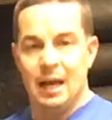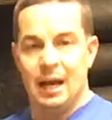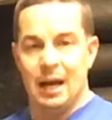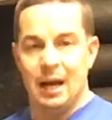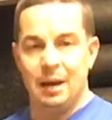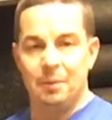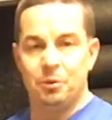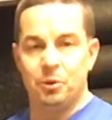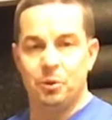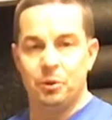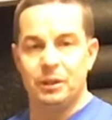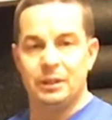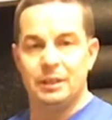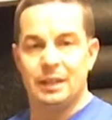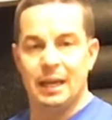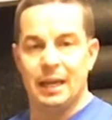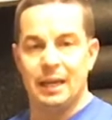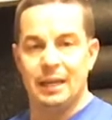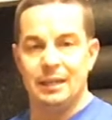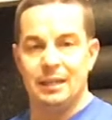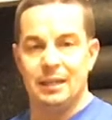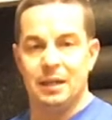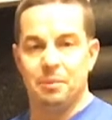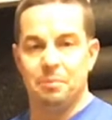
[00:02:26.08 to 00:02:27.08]
I'm going to
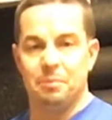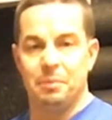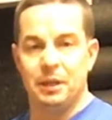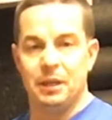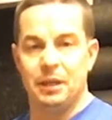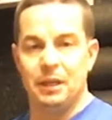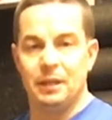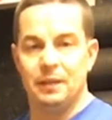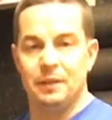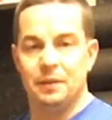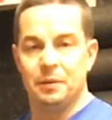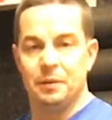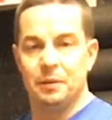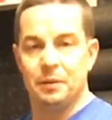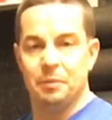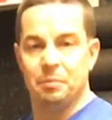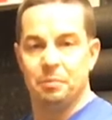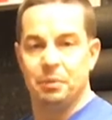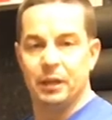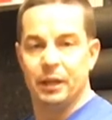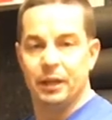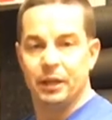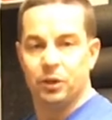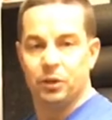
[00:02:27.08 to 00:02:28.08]
end up being the
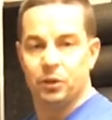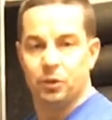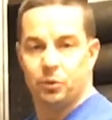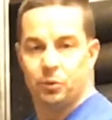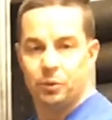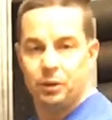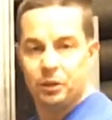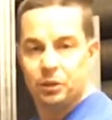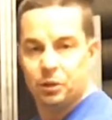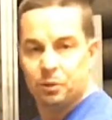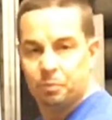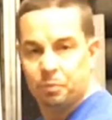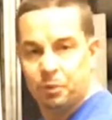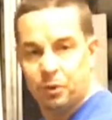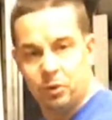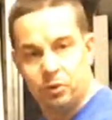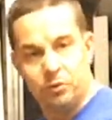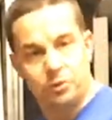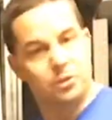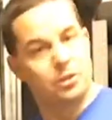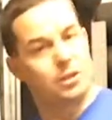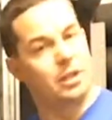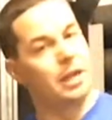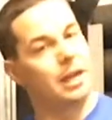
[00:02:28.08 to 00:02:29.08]
player who either
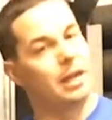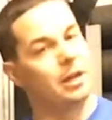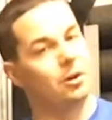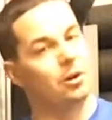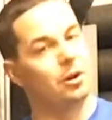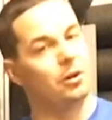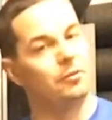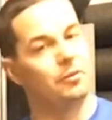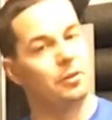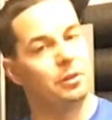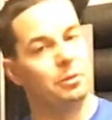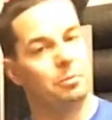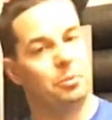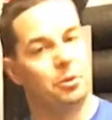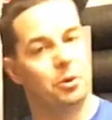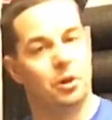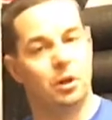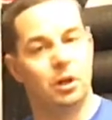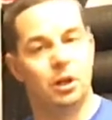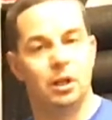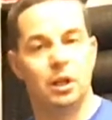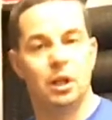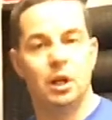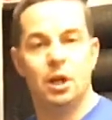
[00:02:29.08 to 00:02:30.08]
pulls his head off of the
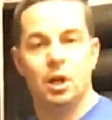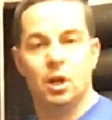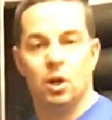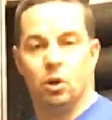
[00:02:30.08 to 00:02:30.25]
ball,